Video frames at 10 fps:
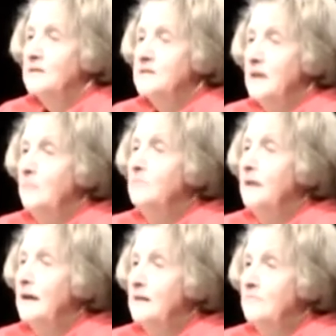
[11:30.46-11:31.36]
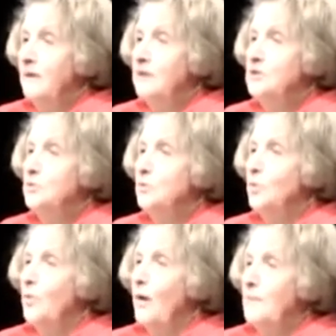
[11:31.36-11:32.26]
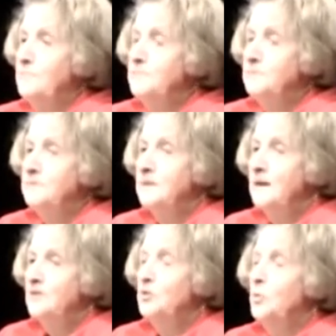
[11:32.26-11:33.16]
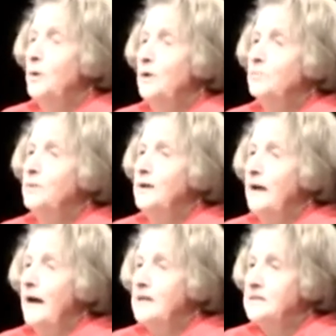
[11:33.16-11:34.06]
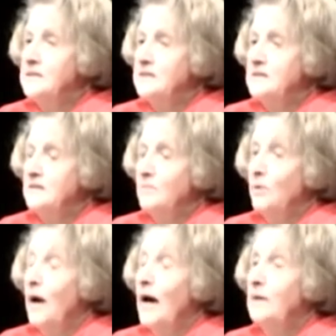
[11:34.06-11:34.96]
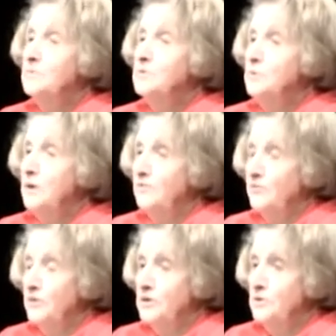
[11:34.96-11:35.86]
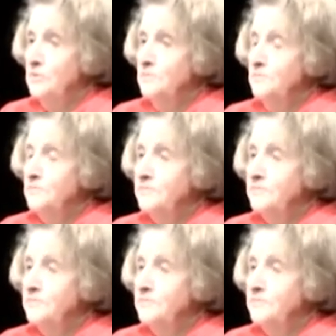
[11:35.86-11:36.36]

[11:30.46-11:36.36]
someday when you grow up, you will realize what I'm doing for you.